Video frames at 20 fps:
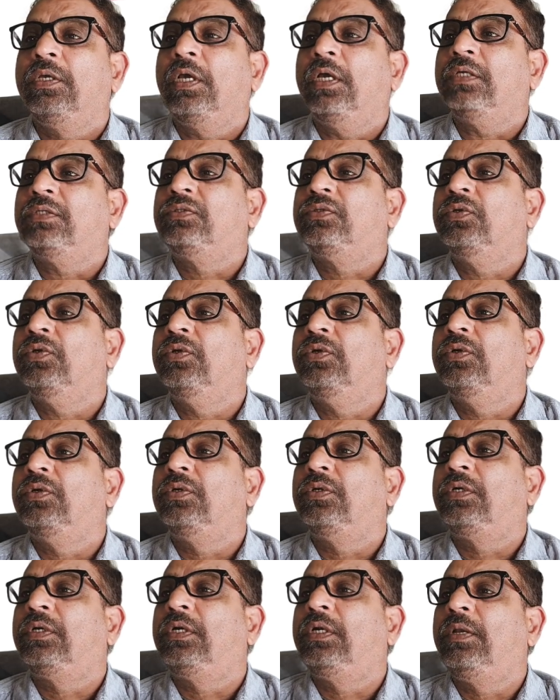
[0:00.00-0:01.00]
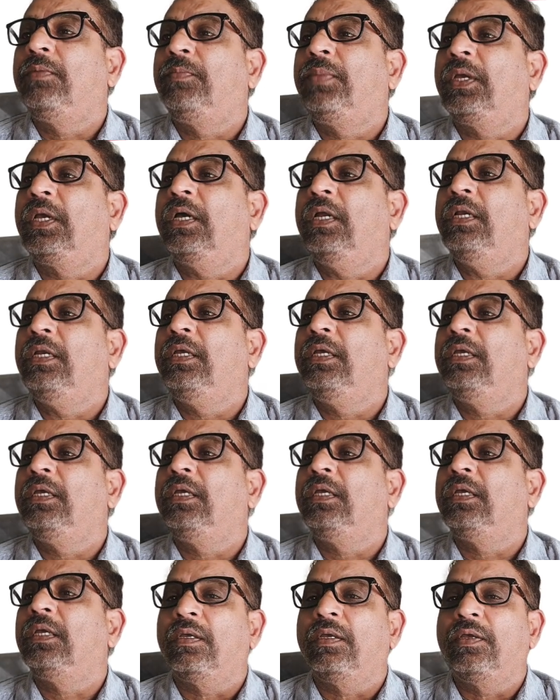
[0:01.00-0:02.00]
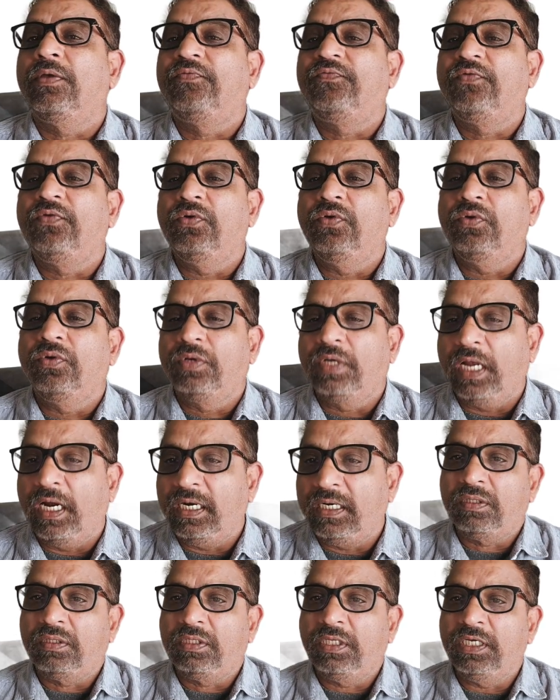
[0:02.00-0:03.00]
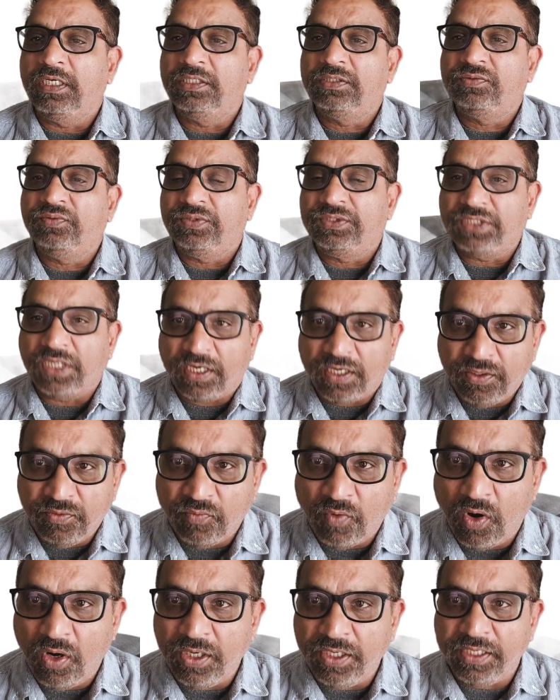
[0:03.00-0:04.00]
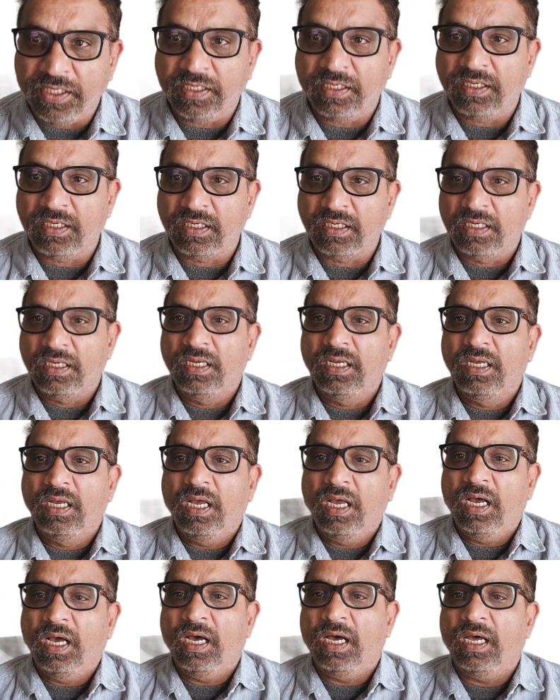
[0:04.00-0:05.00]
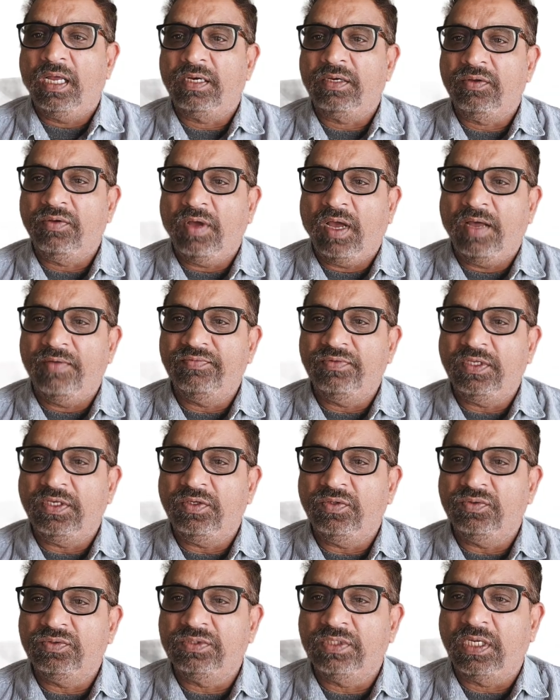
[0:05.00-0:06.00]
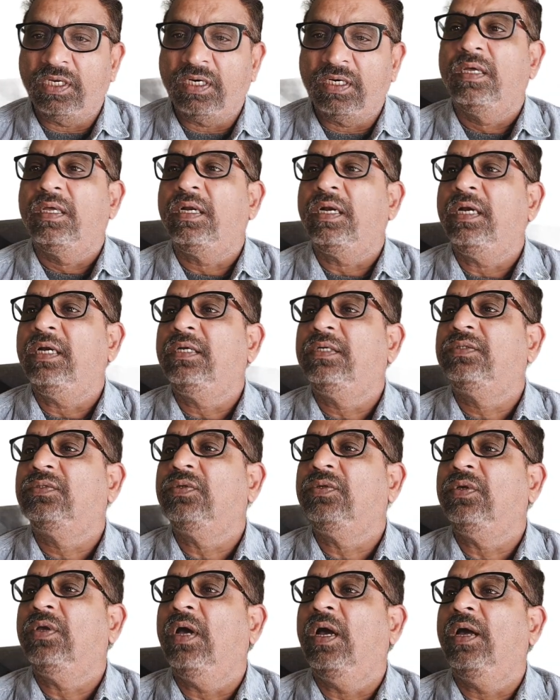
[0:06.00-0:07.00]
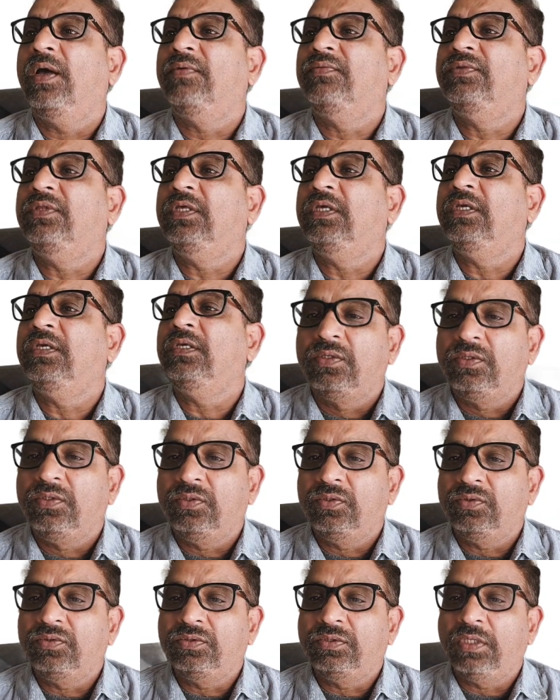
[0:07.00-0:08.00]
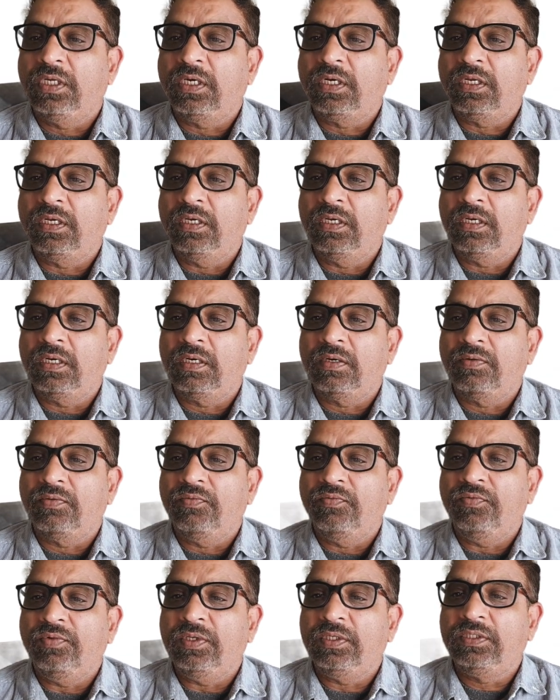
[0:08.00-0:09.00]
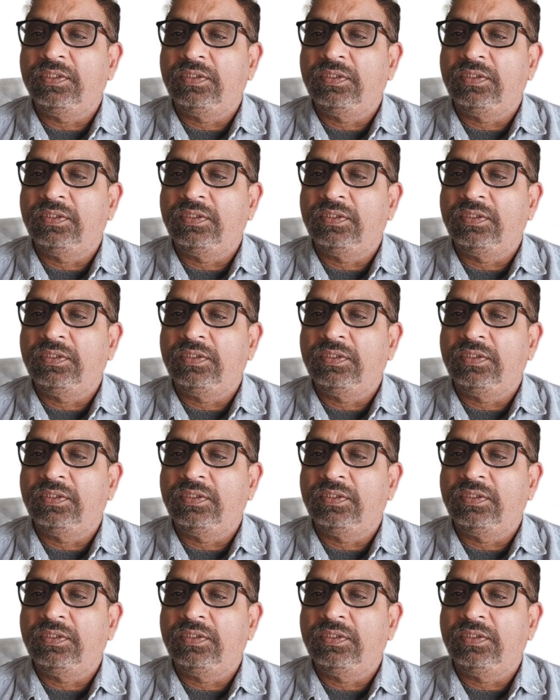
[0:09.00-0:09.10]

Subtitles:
so typically if you look at things which are involved here, are you have the user, right? So you have the user here with